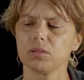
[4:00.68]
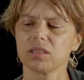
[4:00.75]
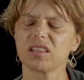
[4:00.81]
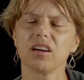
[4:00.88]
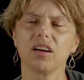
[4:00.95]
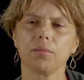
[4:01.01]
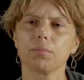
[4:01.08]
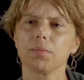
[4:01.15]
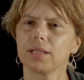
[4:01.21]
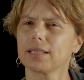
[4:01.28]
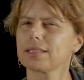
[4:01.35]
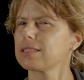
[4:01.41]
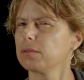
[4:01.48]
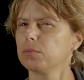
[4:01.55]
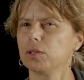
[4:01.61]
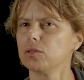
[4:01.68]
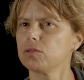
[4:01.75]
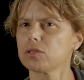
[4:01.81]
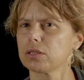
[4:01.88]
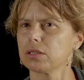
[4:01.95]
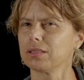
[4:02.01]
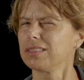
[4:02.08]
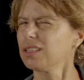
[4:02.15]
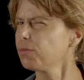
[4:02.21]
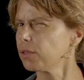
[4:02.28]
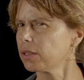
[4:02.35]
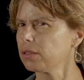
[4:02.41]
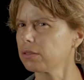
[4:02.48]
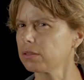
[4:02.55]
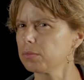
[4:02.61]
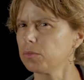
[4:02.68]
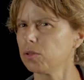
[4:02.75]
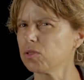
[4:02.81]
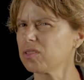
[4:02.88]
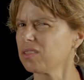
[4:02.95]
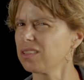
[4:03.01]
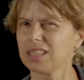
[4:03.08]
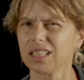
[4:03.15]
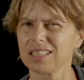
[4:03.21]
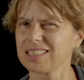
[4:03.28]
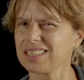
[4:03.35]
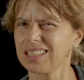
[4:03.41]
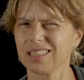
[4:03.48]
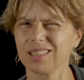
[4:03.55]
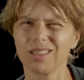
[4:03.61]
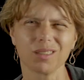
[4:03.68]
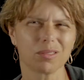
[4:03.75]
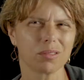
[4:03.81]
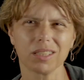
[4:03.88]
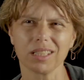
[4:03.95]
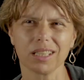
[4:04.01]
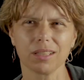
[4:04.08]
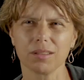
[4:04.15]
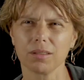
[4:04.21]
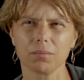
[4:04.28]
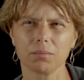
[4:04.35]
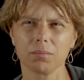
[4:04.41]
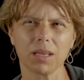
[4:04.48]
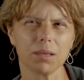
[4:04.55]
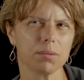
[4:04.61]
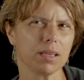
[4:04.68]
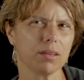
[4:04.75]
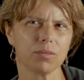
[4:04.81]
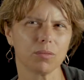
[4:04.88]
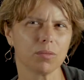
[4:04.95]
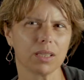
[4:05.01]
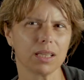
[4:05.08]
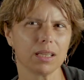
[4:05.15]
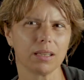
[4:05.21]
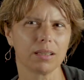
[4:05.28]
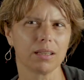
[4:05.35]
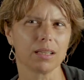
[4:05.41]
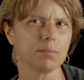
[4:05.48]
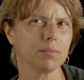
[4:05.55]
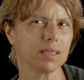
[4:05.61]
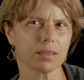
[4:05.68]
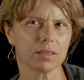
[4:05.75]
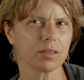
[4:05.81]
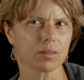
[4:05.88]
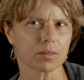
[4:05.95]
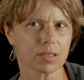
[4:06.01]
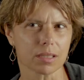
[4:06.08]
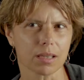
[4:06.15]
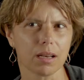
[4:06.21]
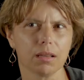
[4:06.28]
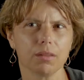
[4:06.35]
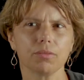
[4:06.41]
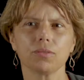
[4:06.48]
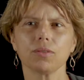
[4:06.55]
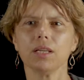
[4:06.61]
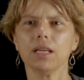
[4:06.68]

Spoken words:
with complex emotion, difficult emotion, things that you don't really maybe even want to admit to yourself.